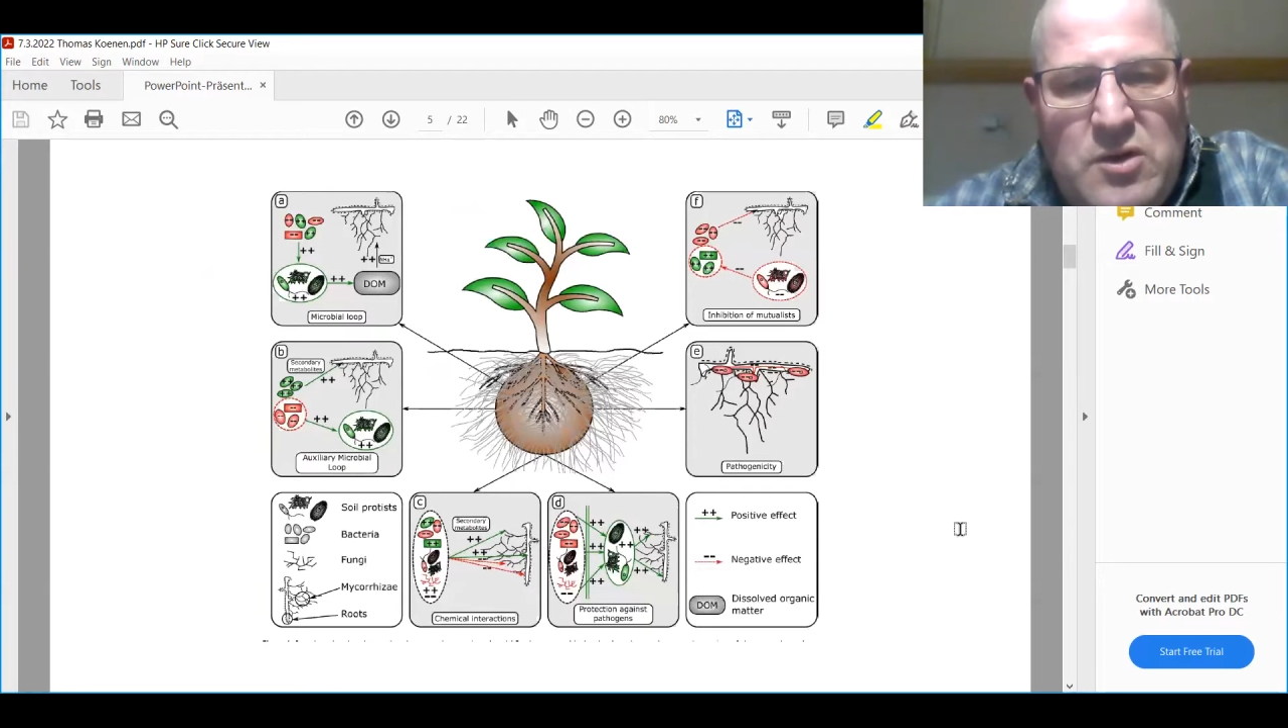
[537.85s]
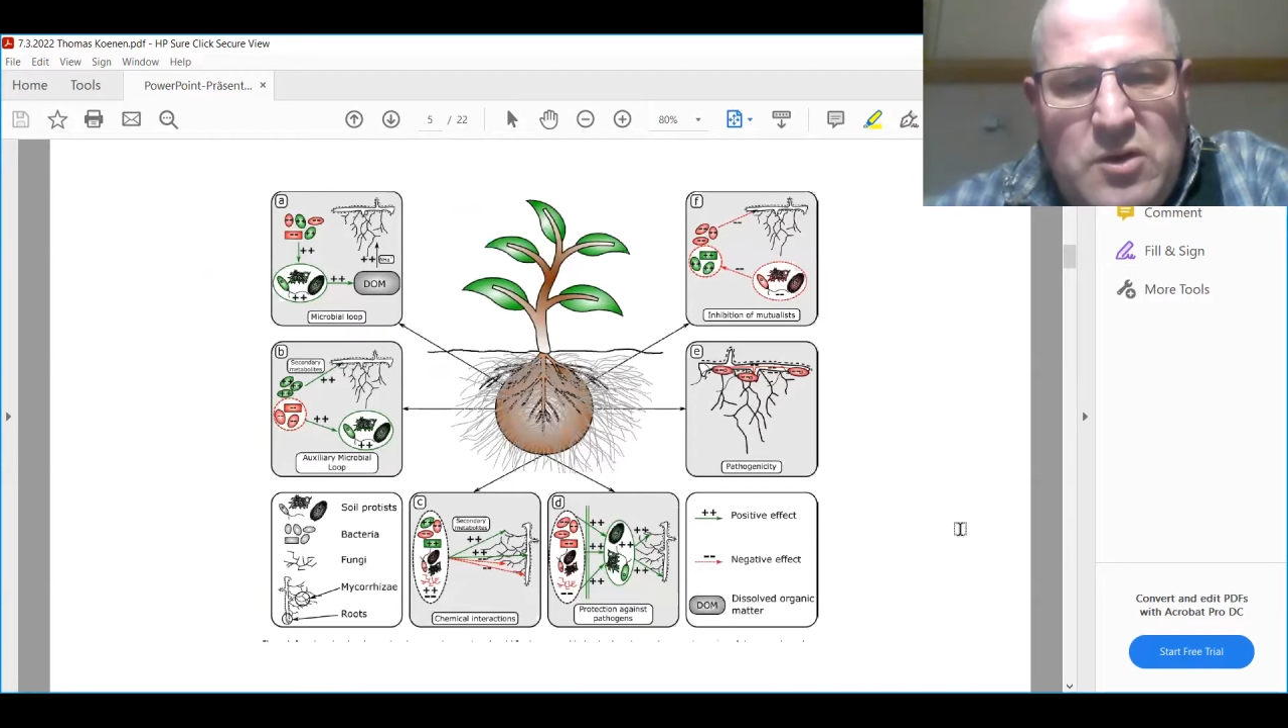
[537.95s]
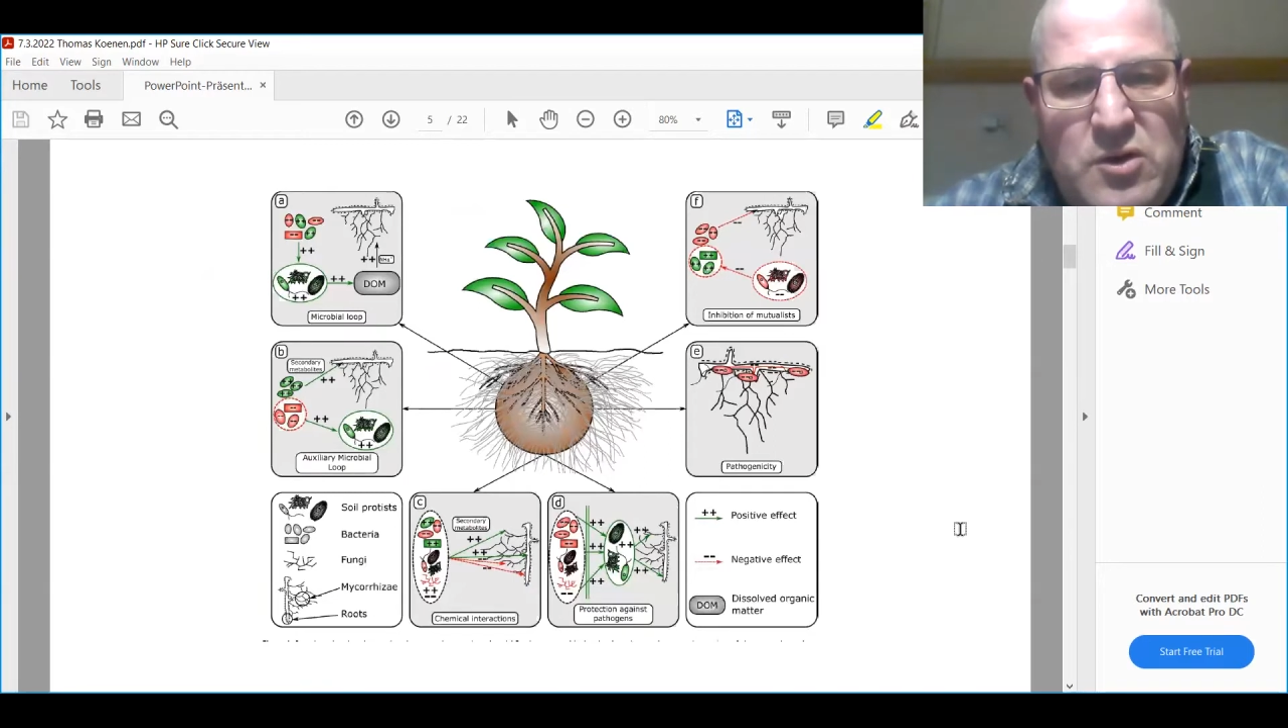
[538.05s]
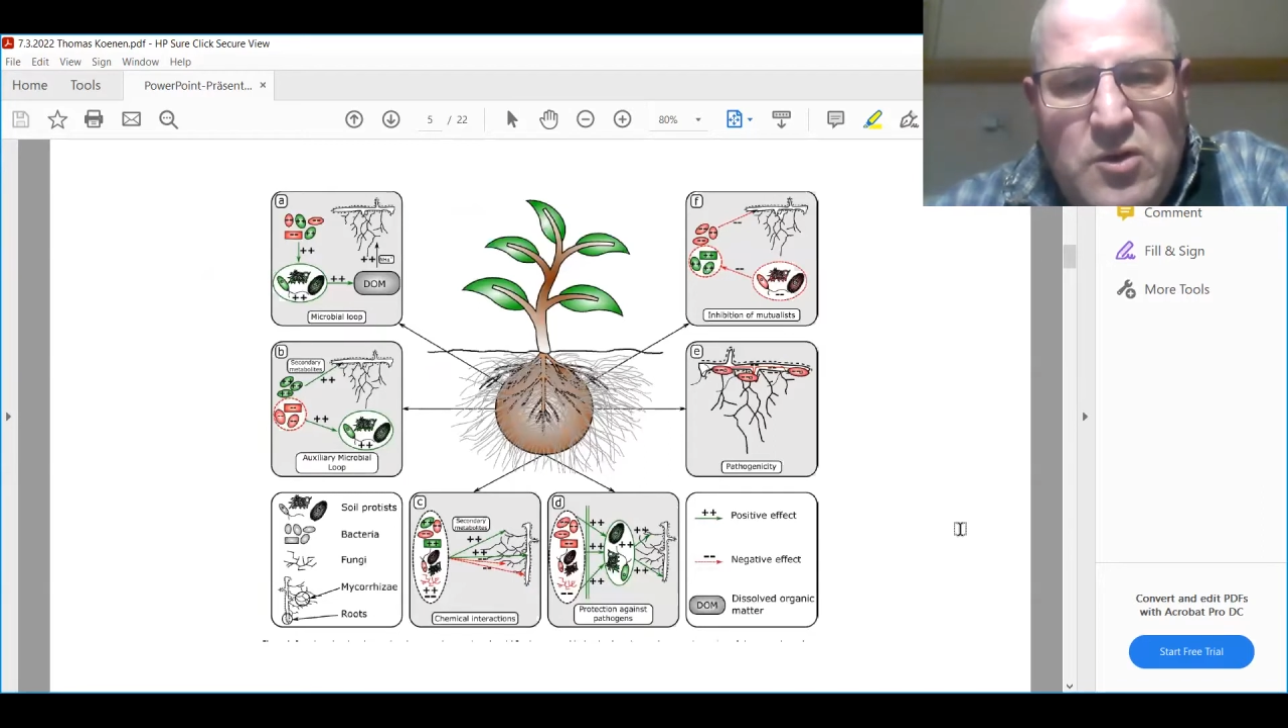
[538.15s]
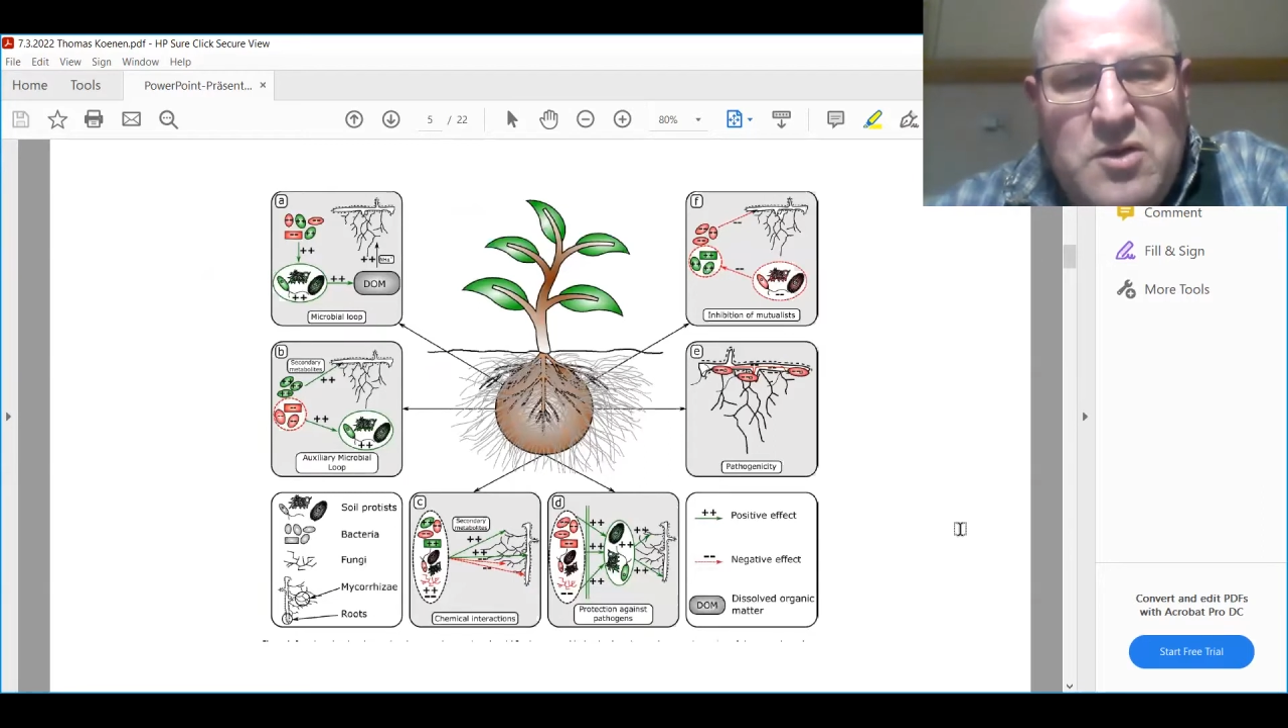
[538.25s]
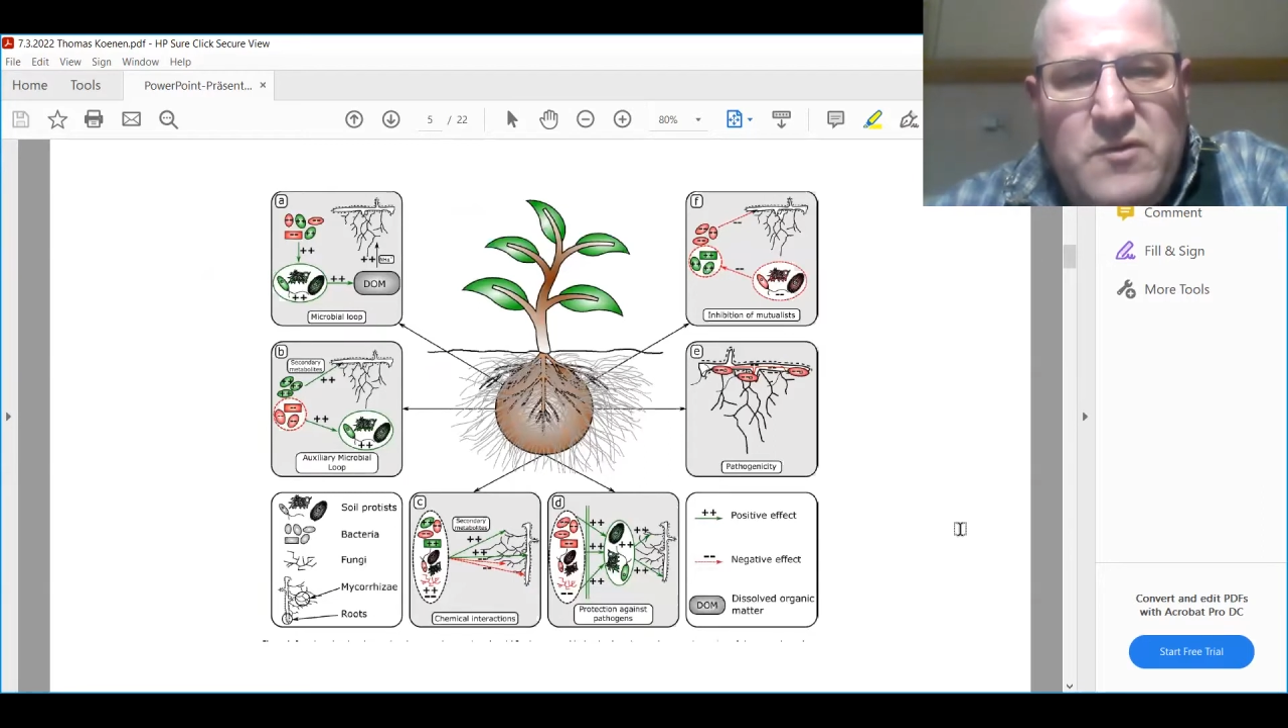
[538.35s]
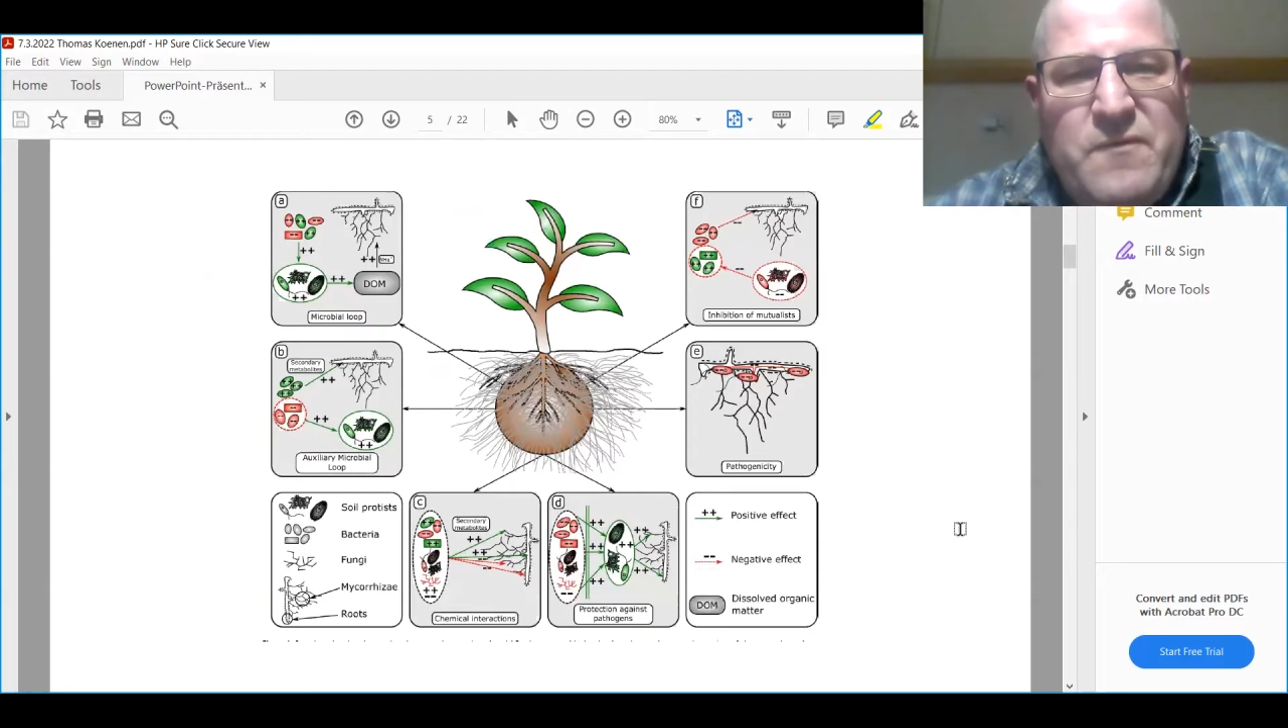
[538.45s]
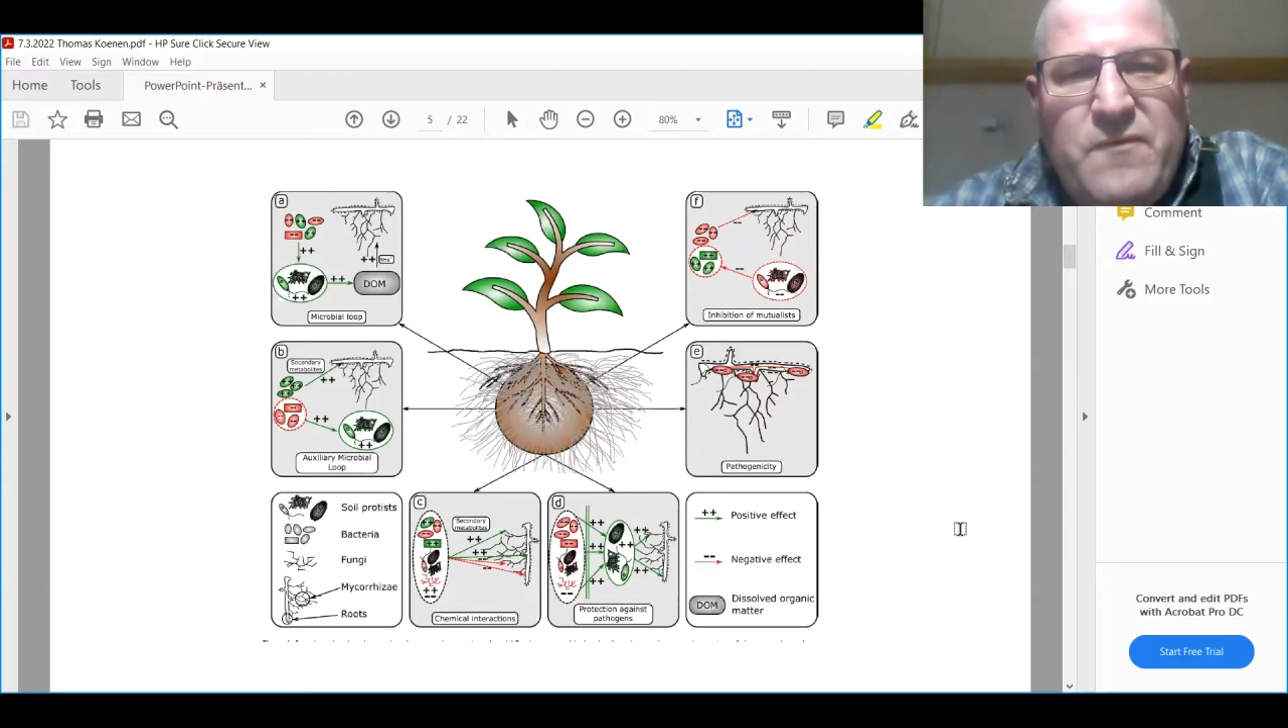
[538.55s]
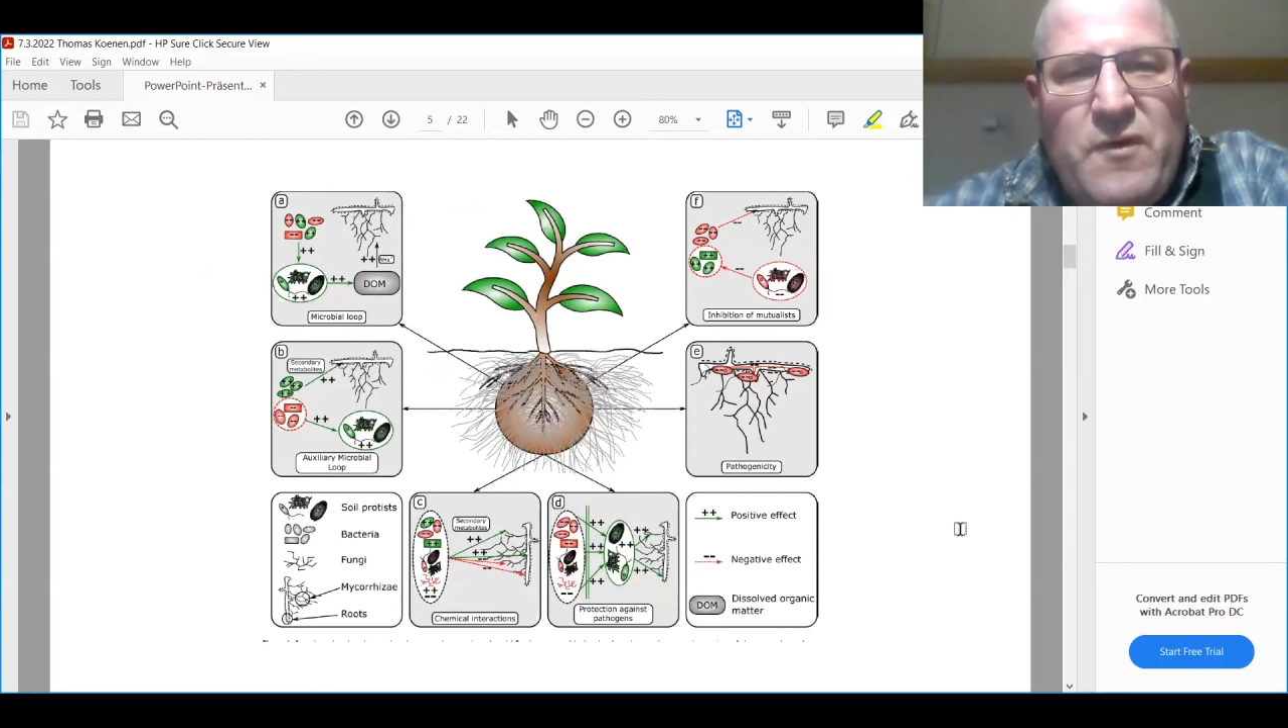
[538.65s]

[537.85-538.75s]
look